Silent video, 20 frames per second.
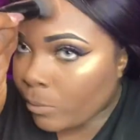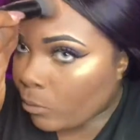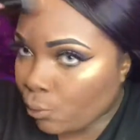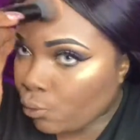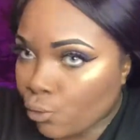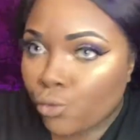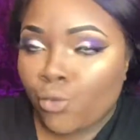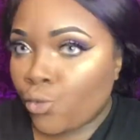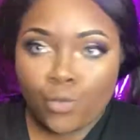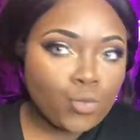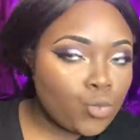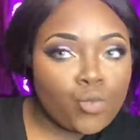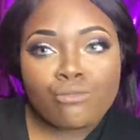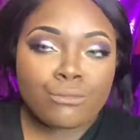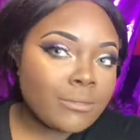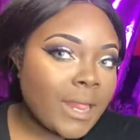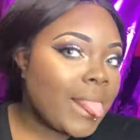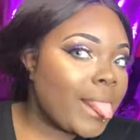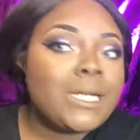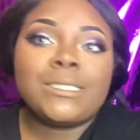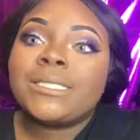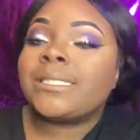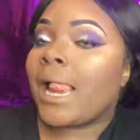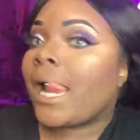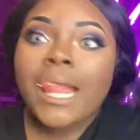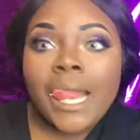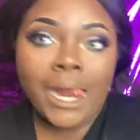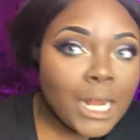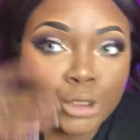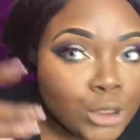dot of concealer and I
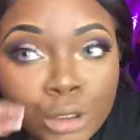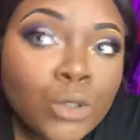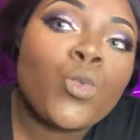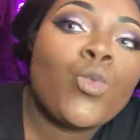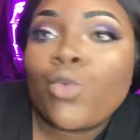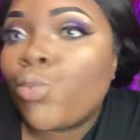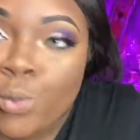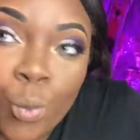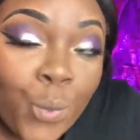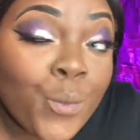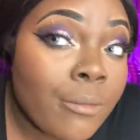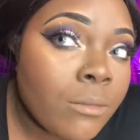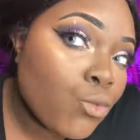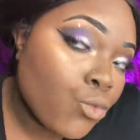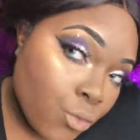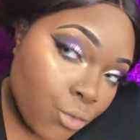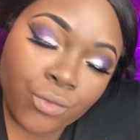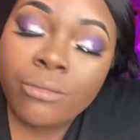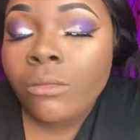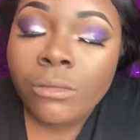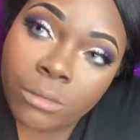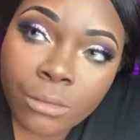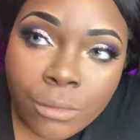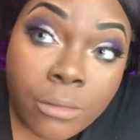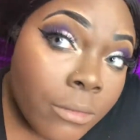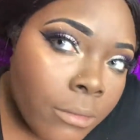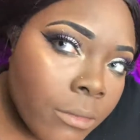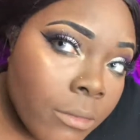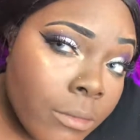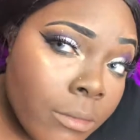blend it out.